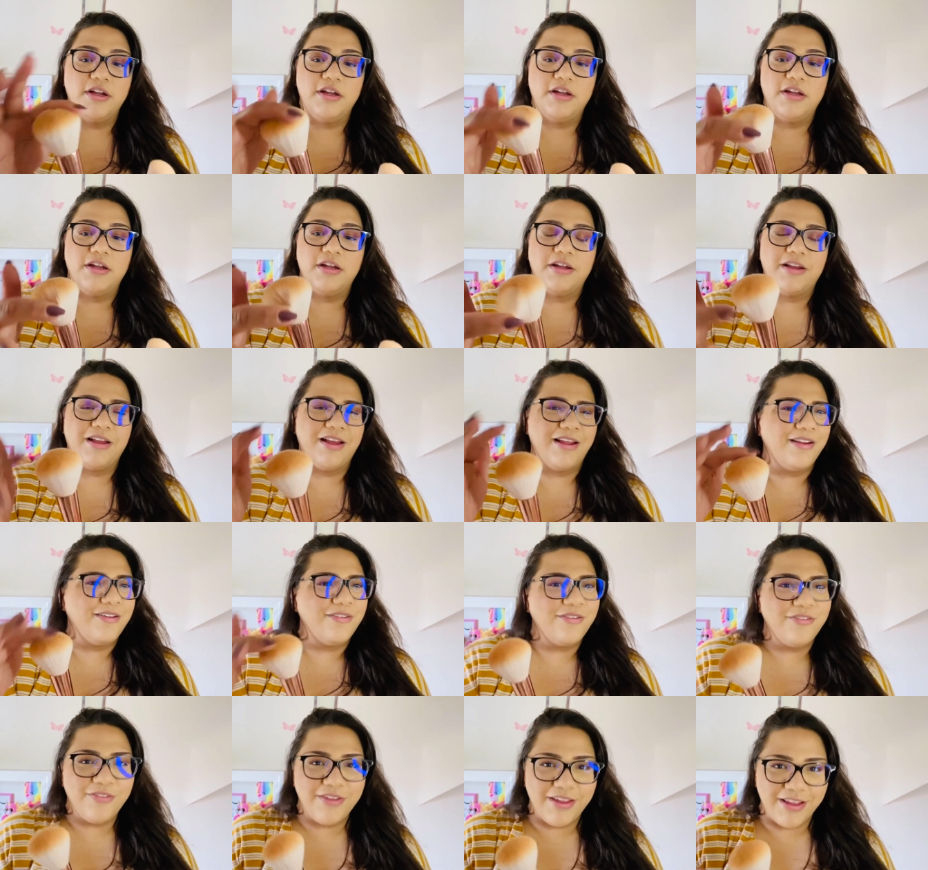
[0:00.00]
kind
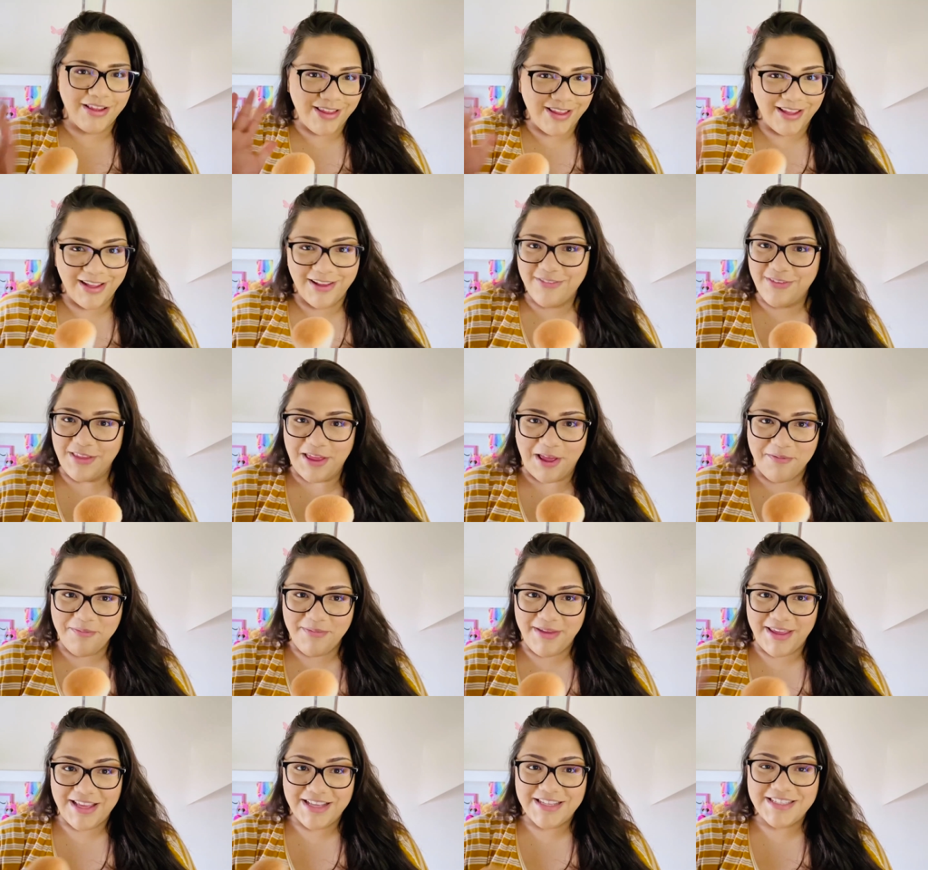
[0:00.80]
of feeling, if that
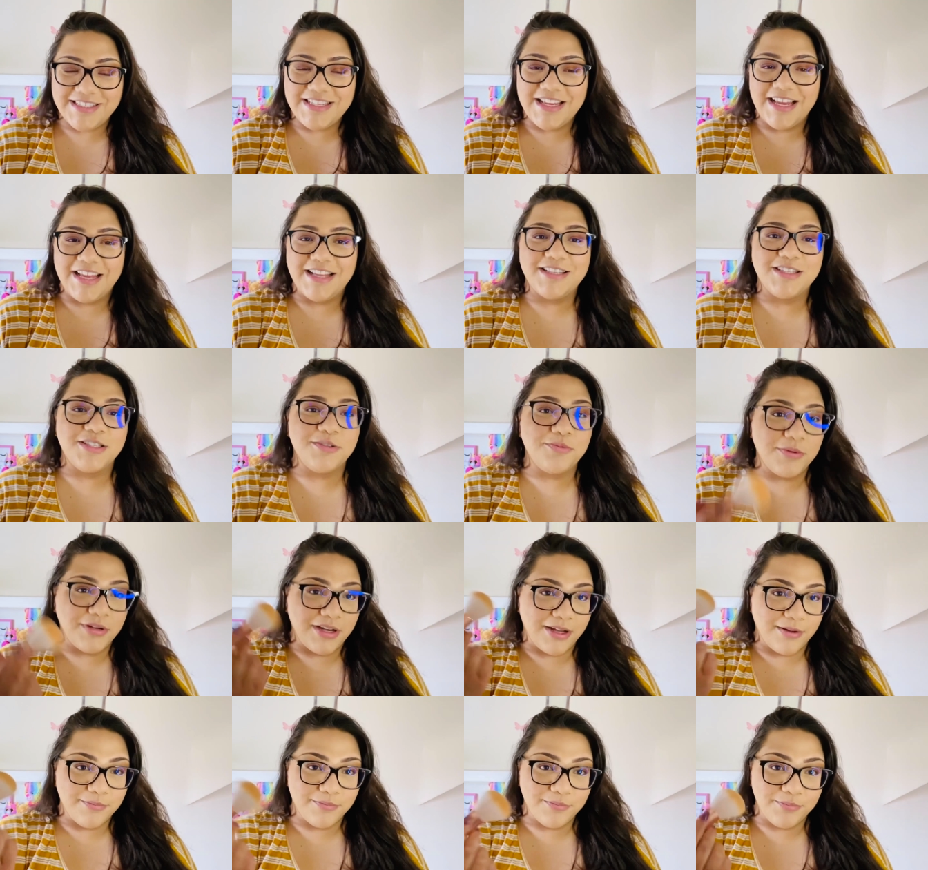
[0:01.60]
makes sense, when
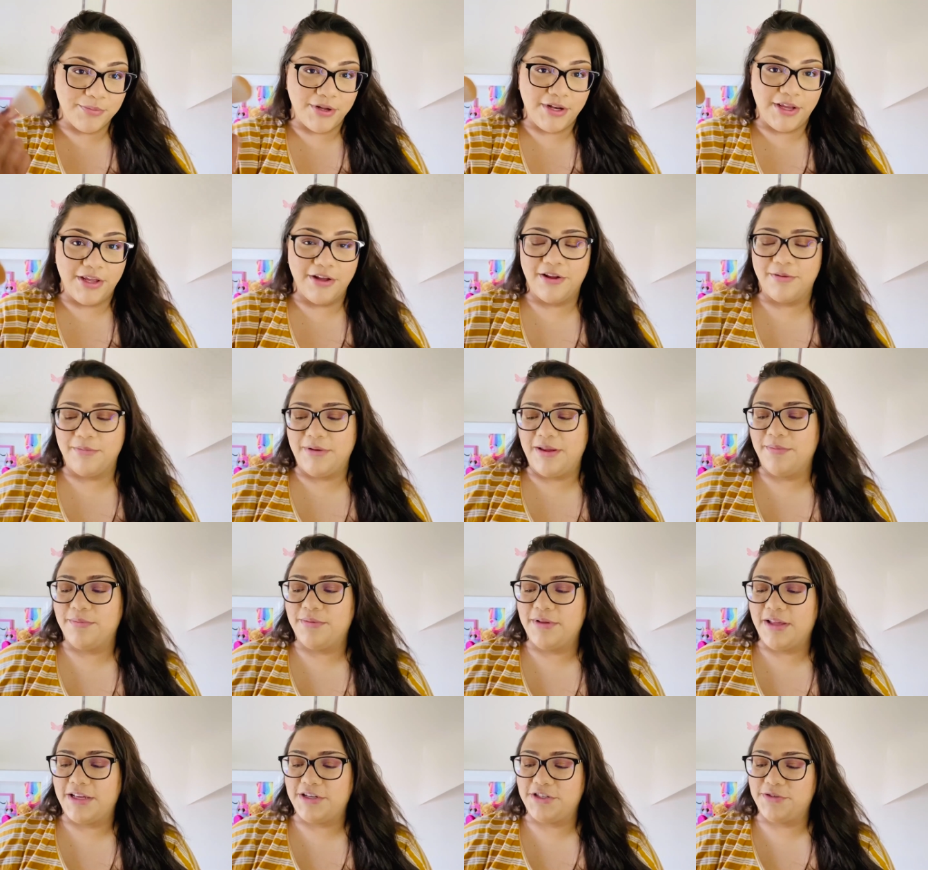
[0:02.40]
I'm putting on my
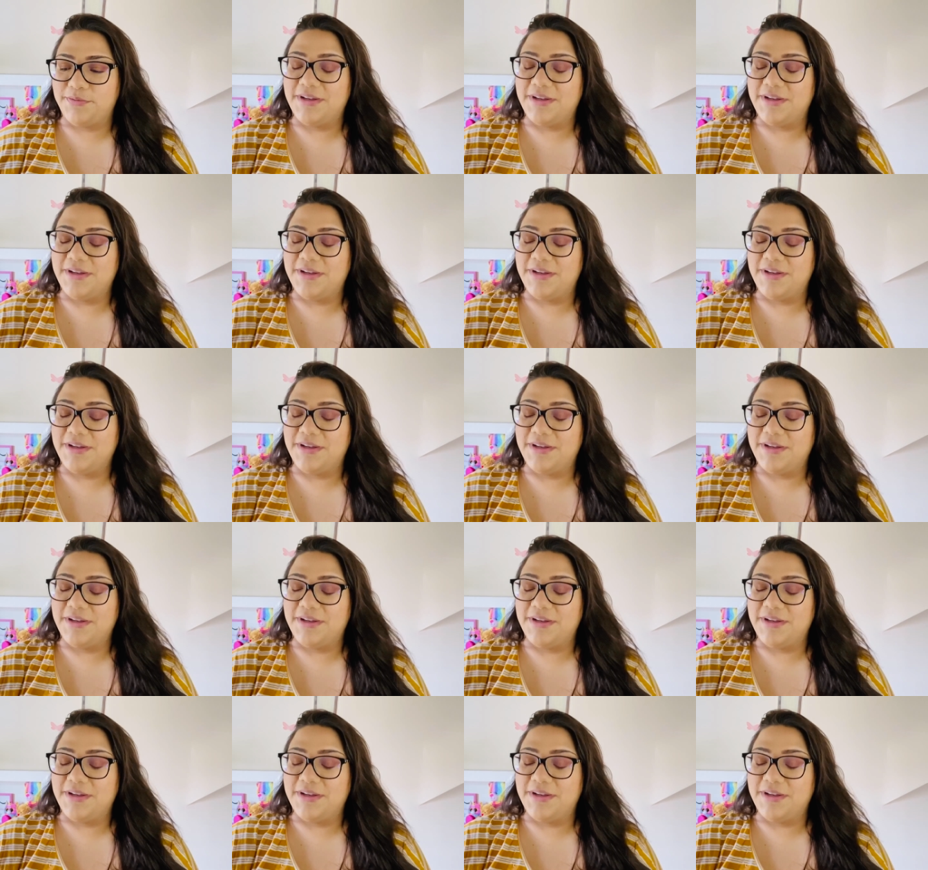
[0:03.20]
blush,